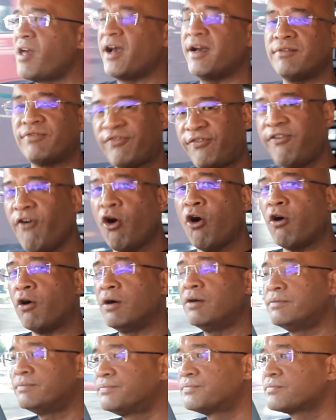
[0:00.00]
at four
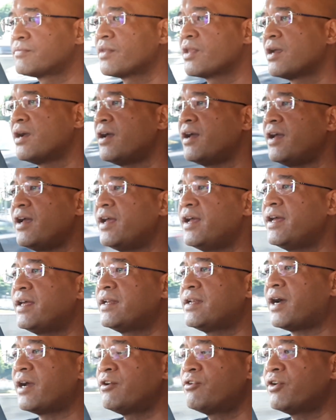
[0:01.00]

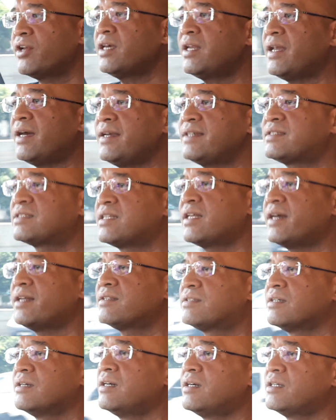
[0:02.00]
and I realized that
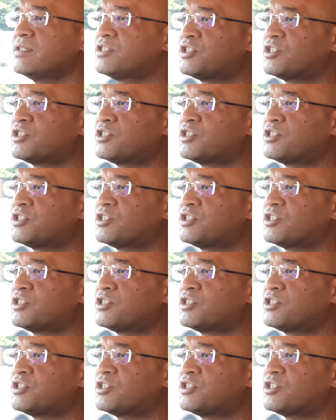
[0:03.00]
uh,